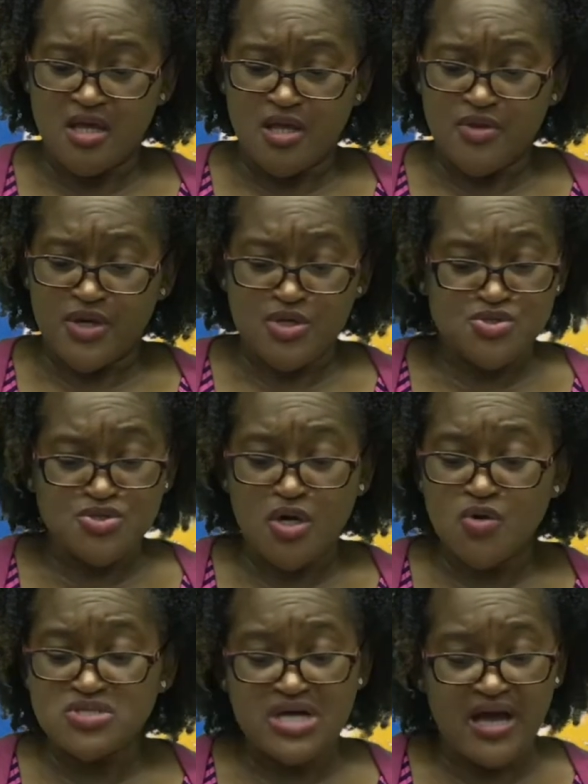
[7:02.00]
there's no
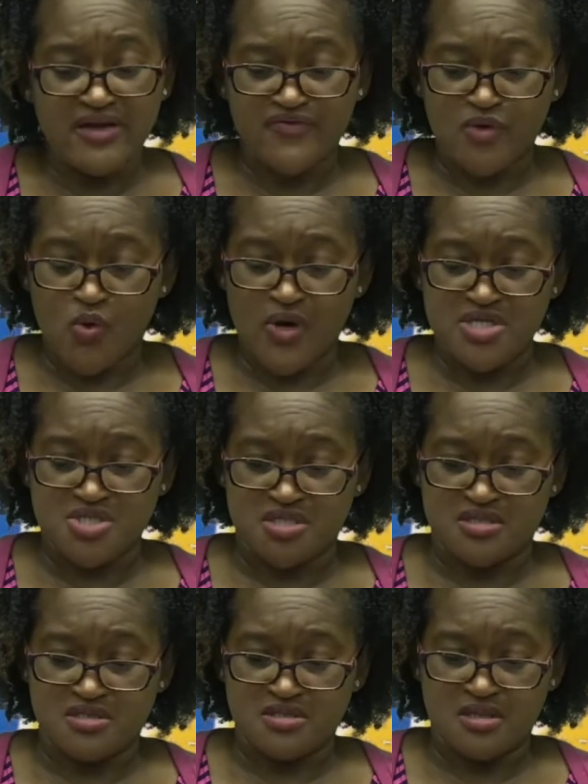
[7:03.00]
time for
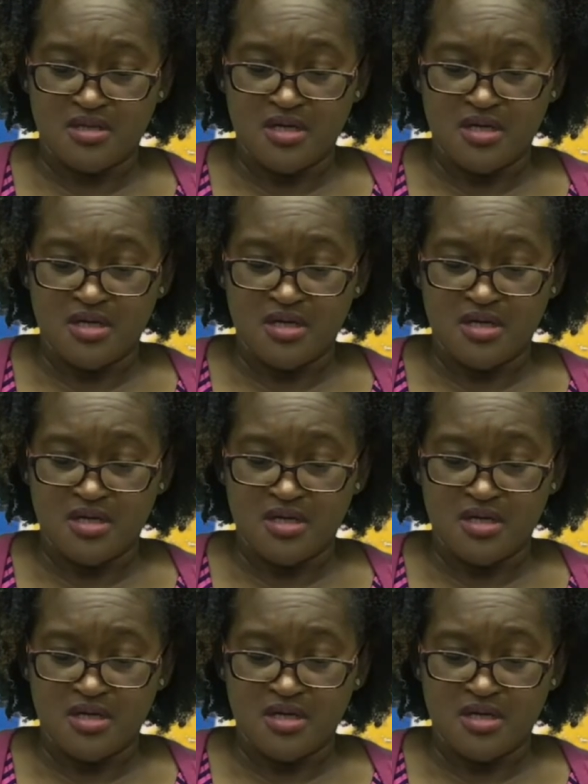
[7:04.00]
questions.